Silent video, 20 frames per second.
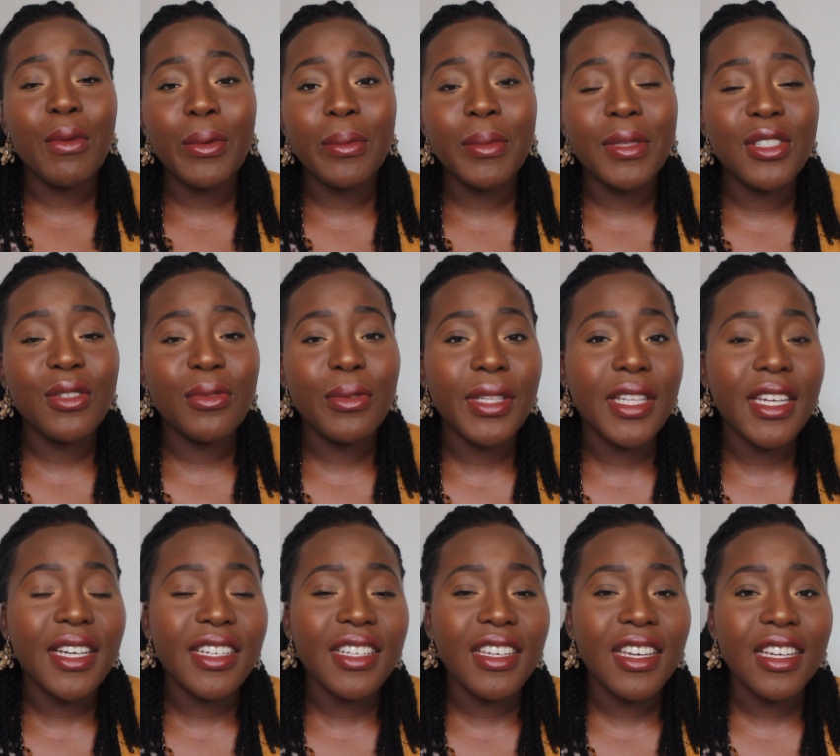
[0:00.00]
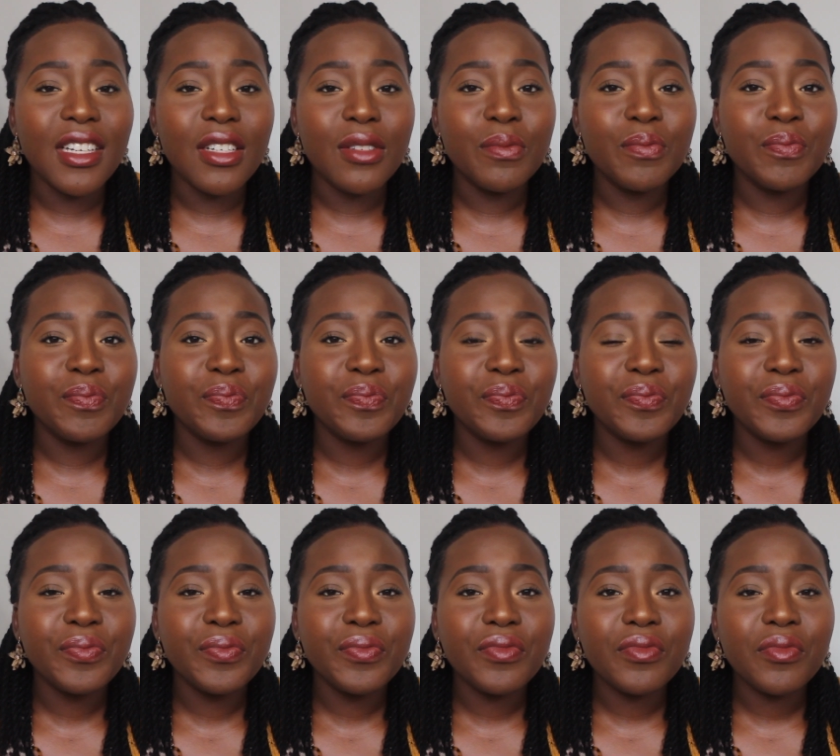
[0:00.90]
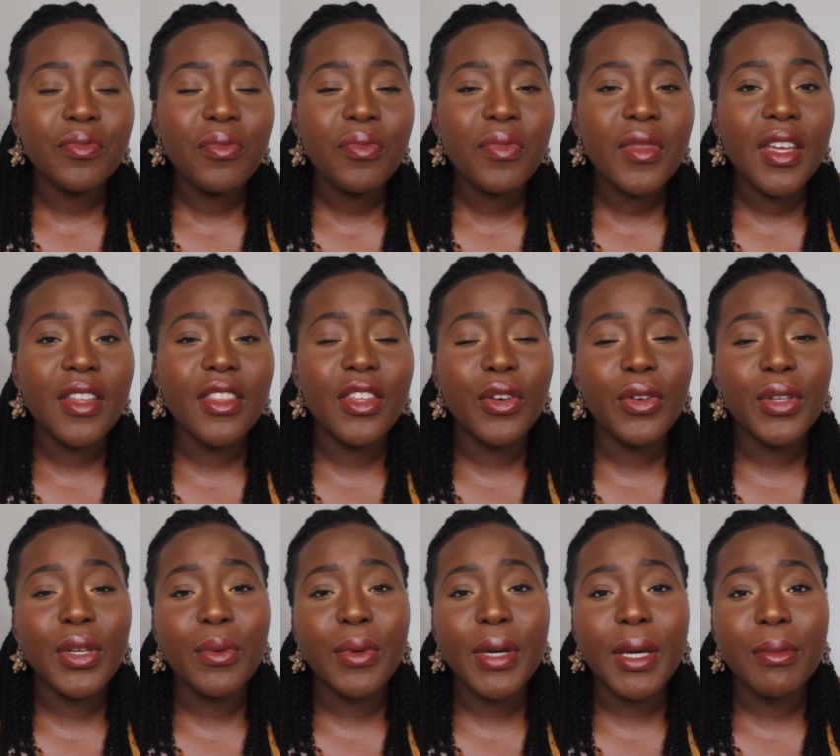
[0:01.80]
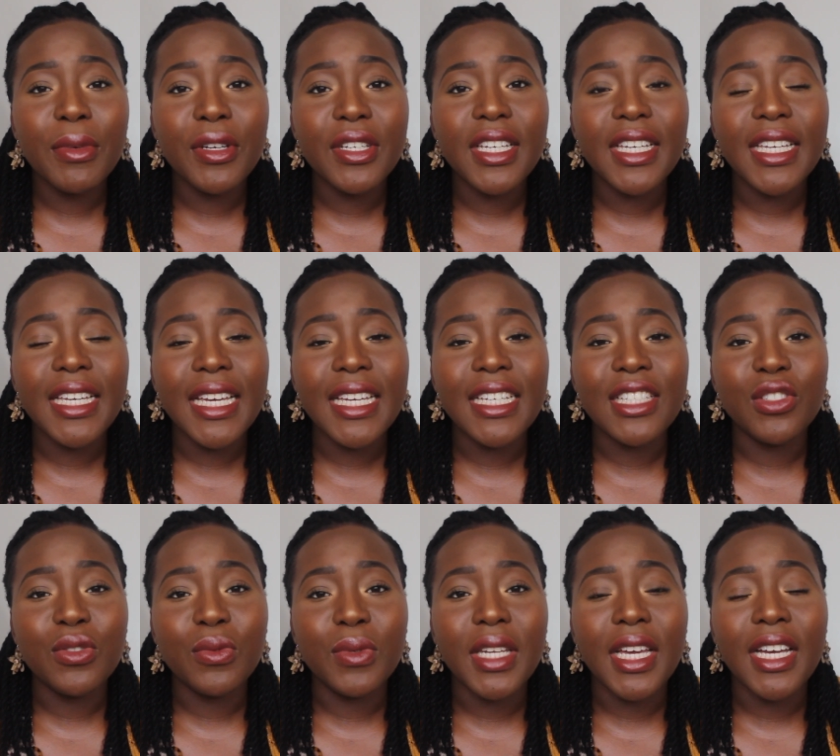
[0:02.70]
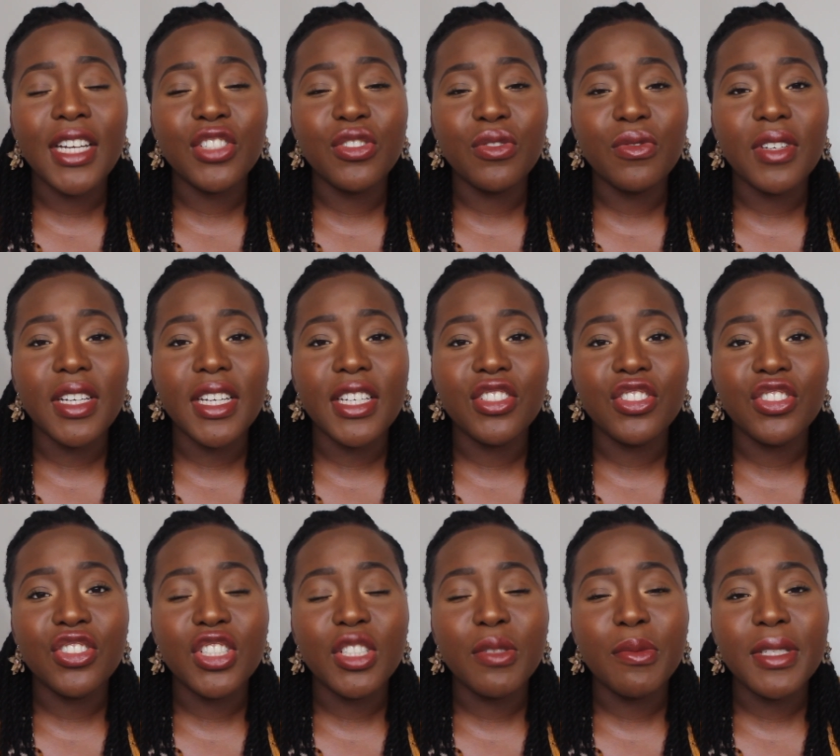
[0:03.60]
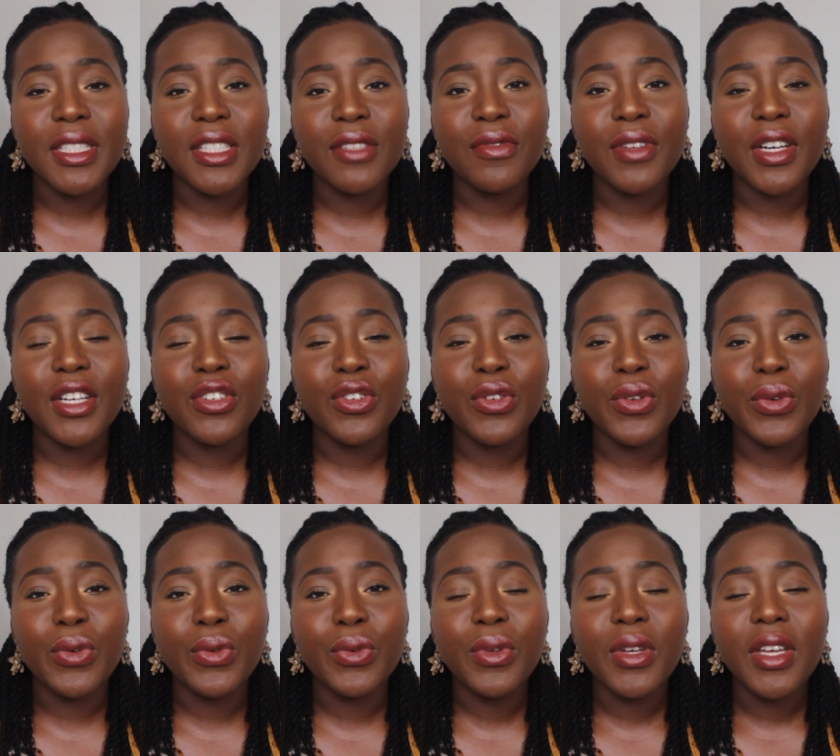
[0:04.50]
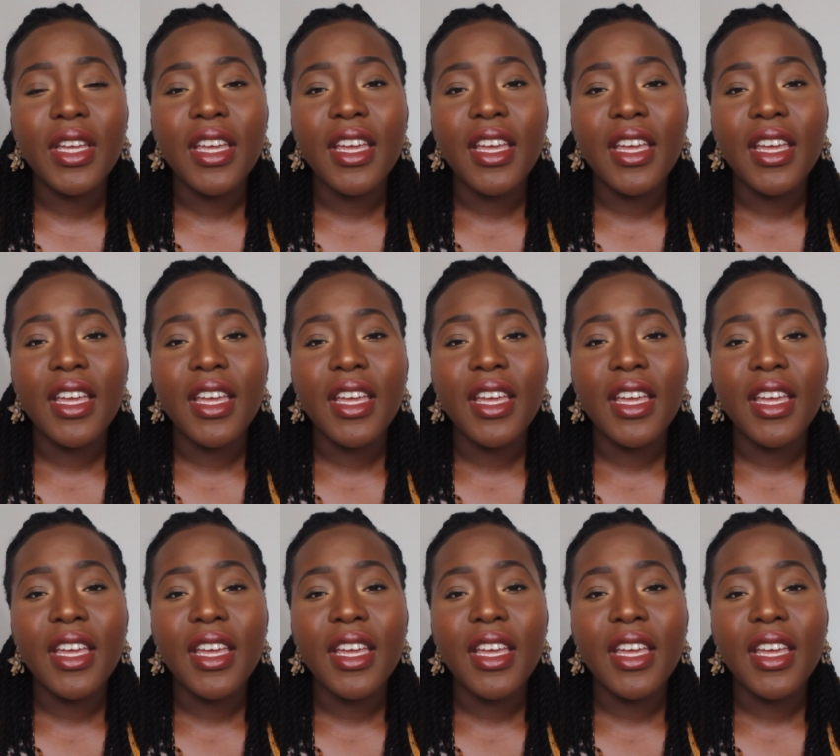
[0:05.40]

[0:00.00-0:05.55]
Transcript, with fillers: won't be doing that again. The only way I'm going to get into an actual relationship is if I know